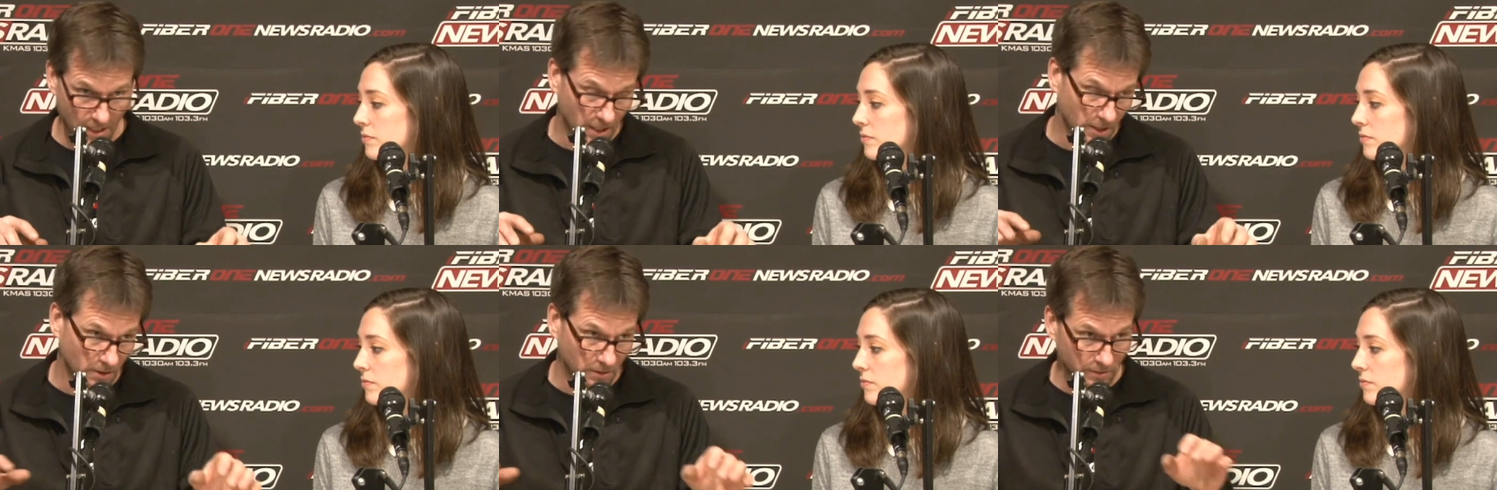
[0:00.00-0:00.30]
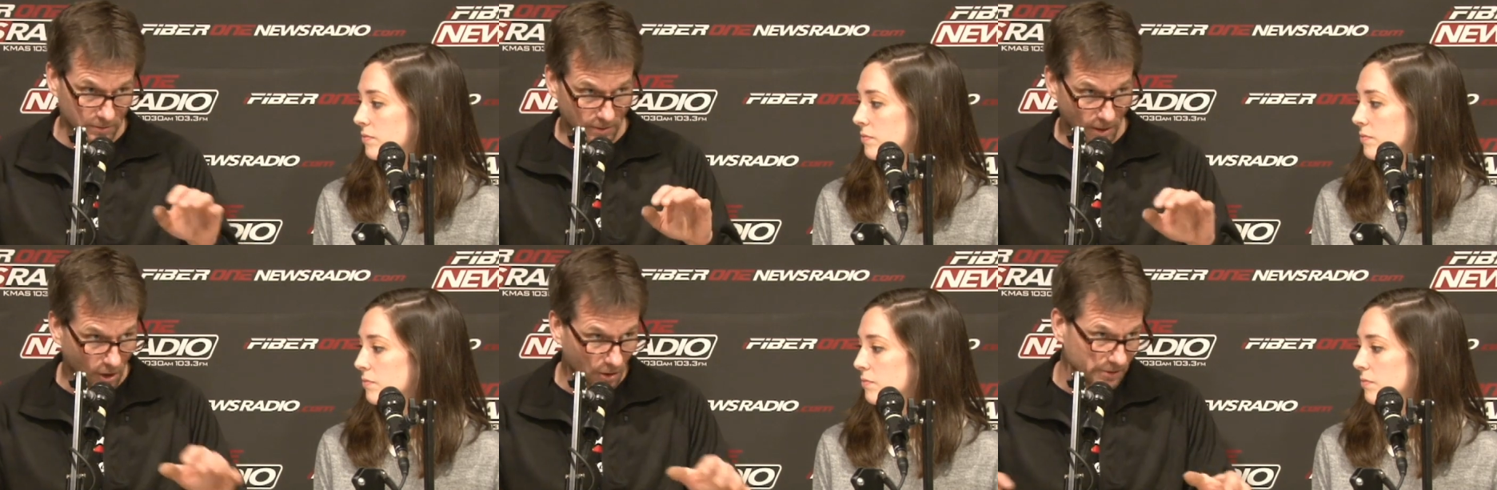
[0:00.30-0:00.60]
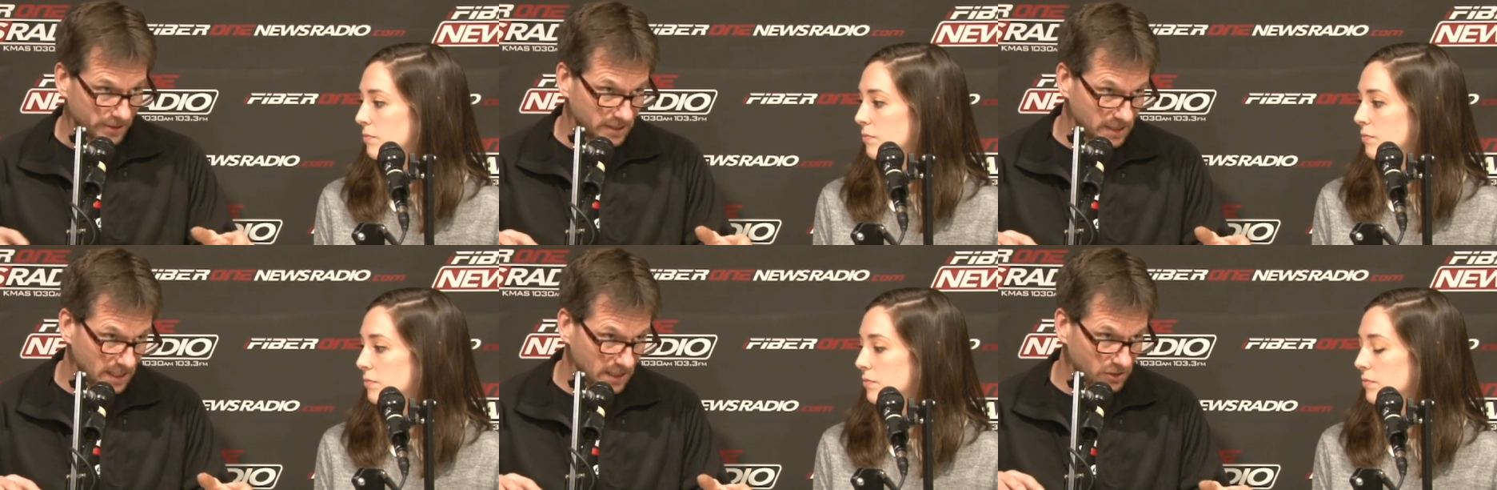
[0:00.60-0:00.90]
Speaker 1: you know all
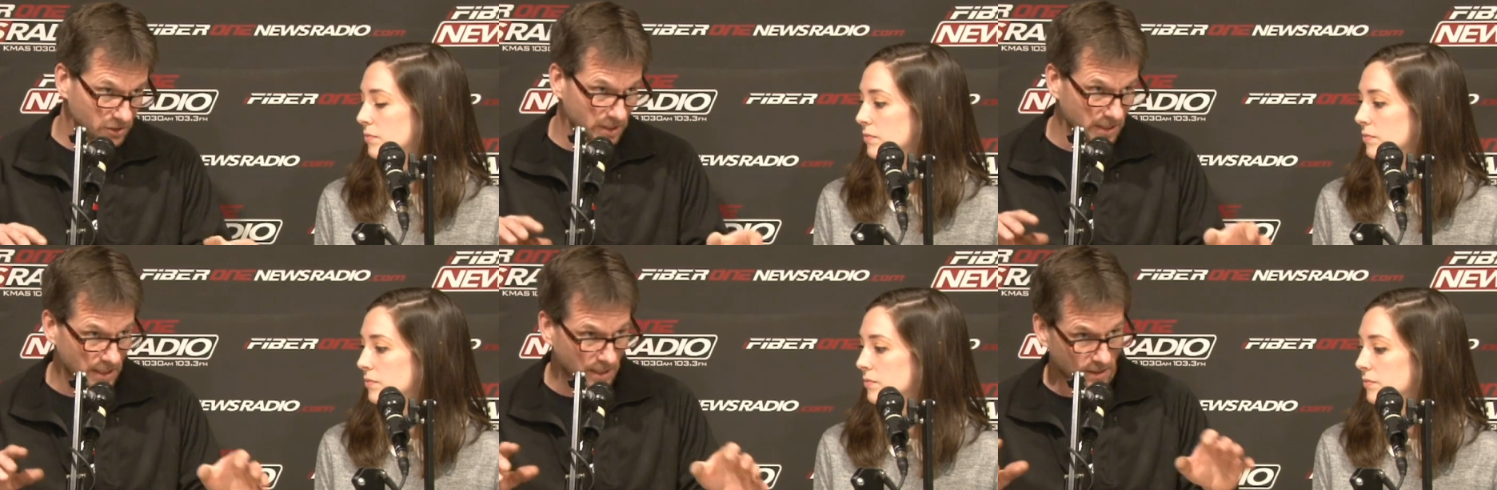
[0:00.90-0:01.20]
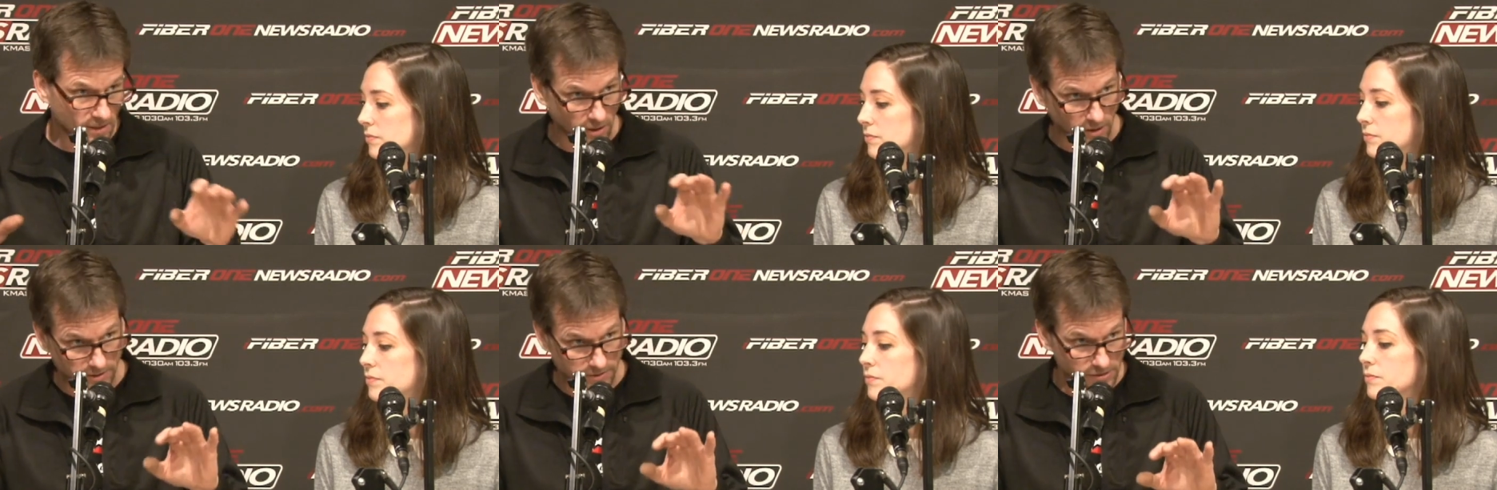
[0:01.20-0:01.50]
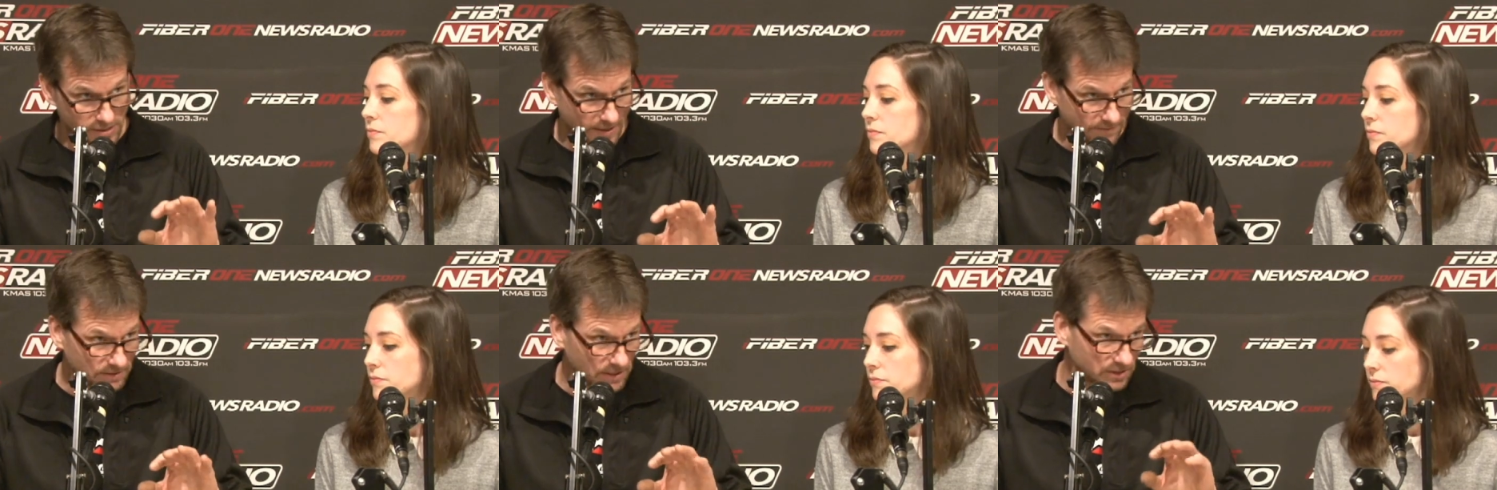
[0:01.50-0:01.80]
the teaching, all the
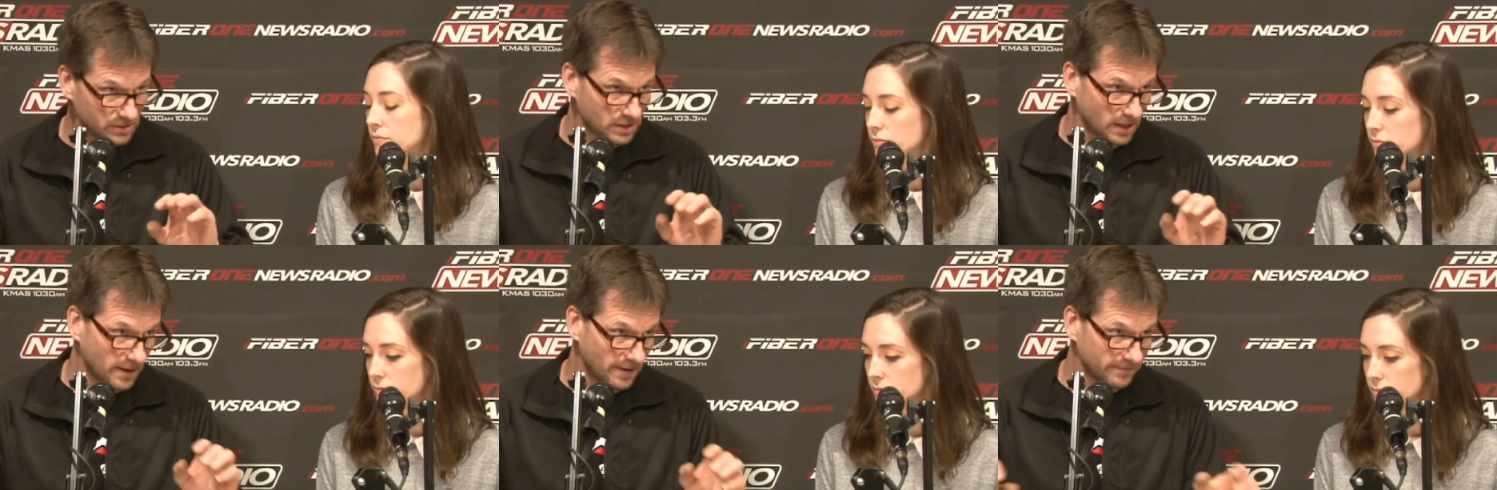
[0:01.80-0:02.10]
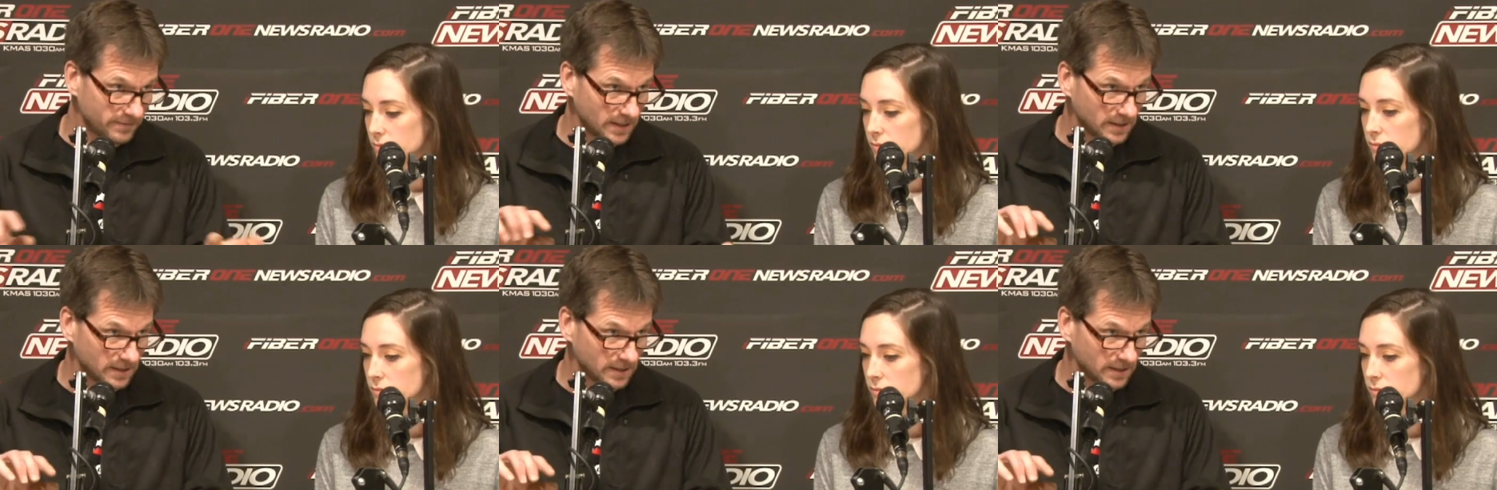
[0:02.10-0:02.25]
safety stuff,